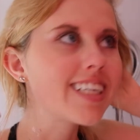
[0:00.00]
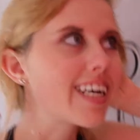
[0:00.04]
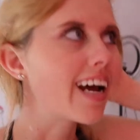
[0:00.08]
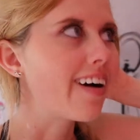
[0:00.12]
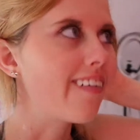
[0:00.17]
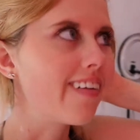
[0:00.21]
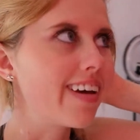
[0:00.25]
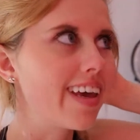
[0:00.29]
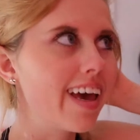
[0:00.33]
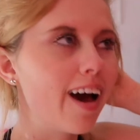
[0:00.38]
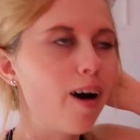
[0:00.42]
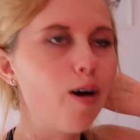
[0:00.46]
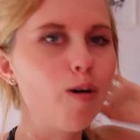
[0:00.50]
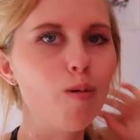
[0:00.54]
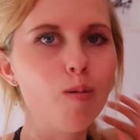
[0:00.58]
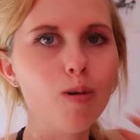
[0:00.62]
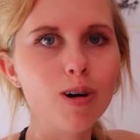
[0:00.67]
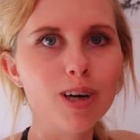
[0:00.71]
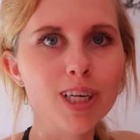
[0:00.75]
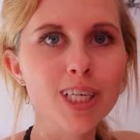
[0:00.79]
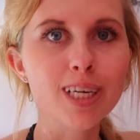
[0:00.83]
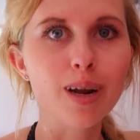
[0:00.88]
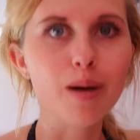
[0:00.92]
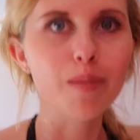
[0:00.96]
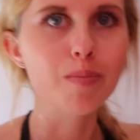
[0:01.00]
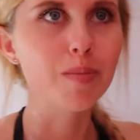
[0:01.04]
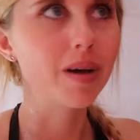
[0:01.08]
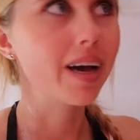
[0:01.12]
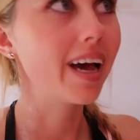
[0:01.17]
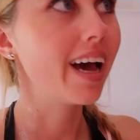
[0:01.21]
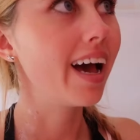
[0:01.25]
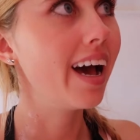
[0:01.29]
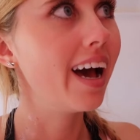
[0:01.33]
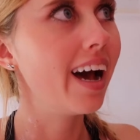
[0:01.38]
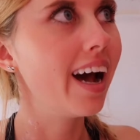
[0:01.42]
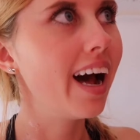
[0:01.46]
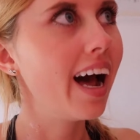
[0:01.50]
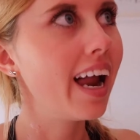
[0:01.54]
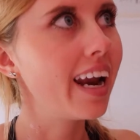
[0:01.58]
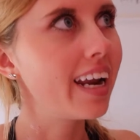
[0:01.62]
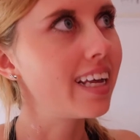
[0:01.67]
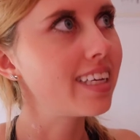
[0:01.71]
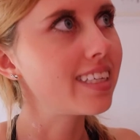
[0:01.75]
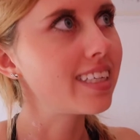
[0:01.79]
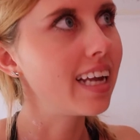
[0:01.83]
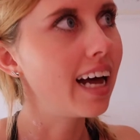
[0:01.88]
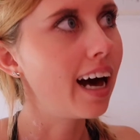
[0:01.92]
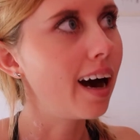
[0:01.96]
shower yet or washed my hair and
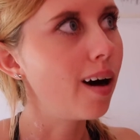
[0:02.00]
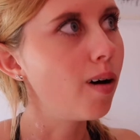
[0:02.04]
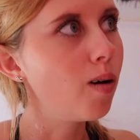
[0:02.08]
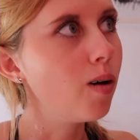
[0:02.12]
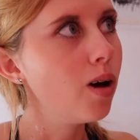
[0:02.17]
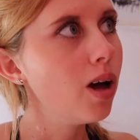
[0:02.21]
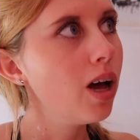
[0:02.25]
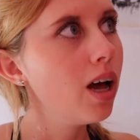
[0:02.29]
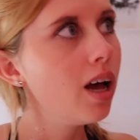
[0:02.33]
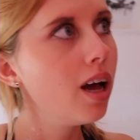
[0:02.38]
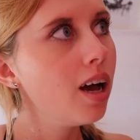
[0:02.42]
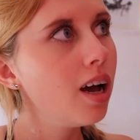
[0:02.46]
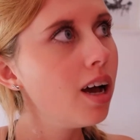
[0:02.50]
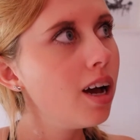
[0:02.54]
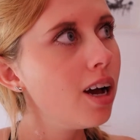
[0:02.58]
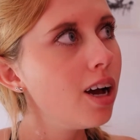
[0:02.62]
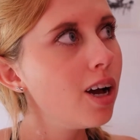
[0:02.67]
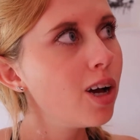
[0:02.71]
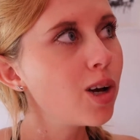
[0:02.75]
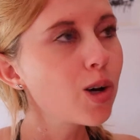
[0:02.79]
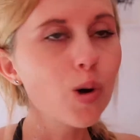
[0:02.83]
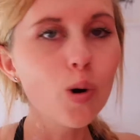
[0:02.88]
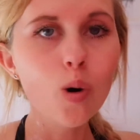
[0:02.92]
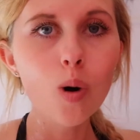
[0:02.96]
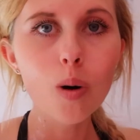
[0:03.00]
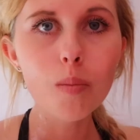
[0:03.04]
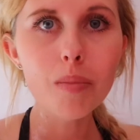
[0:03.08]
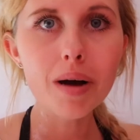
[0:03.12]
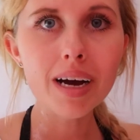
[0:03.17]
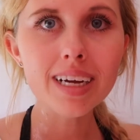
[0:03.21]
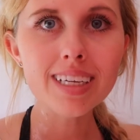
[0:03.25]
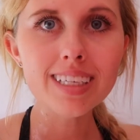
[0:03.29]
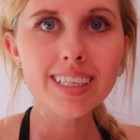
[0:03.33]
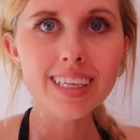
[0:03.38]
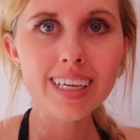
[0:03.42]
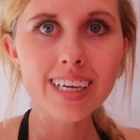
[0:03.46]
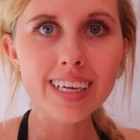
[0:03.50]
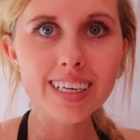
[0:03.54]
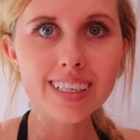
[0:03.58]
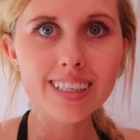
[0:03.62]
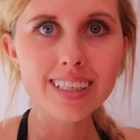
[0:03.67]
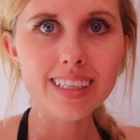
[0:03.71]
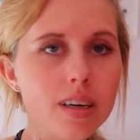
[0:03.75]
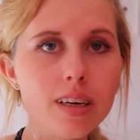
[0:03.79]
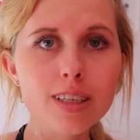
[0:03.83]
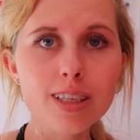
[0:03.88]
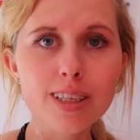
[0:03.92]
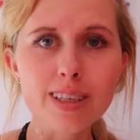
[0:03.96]
it's now quarter past
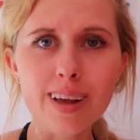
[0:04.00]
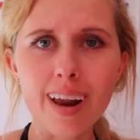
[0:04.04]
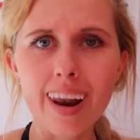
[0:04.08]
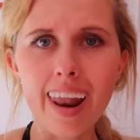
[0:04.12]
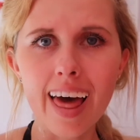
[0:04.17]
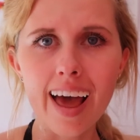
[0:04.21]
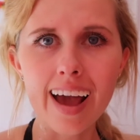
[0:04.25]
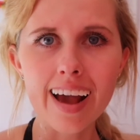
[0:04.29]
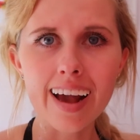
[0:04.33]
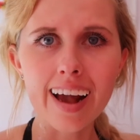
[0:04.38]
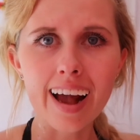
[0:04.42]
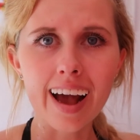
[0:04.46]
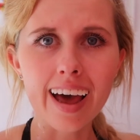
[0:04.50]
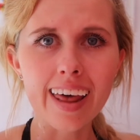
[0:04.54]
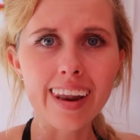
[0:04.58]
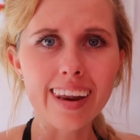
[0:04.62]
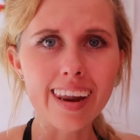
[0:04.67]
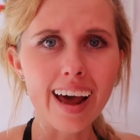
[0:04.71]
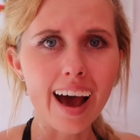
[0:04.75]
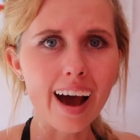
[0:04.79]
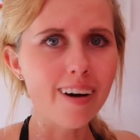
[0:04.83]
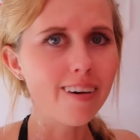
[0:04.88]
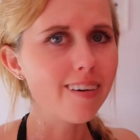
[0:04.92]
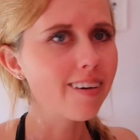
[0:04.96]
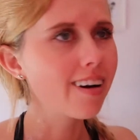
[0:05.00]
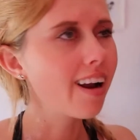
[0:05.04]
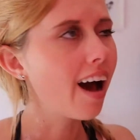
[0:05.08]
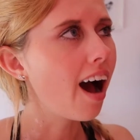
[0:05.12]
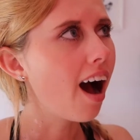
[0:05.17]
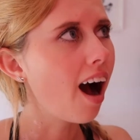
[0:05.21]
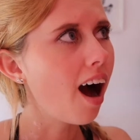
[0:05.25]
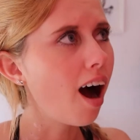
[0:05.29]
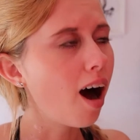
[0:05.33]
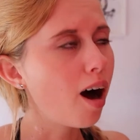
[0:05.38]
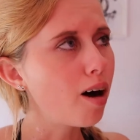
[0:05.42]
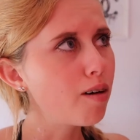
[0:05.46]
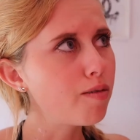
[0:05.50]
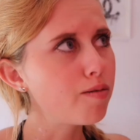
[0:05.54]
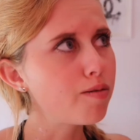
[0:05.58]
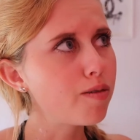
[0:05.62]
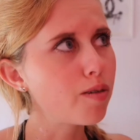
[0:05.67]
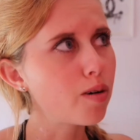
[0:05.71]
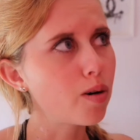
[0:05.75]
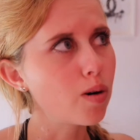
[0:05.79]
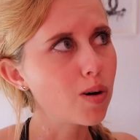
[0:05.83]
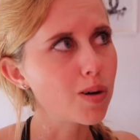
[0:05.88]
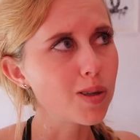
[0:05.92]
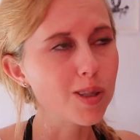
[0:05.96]
six. So like an hour and a half
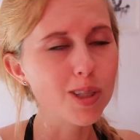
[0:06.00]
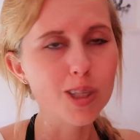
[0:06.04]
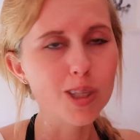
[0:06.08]
or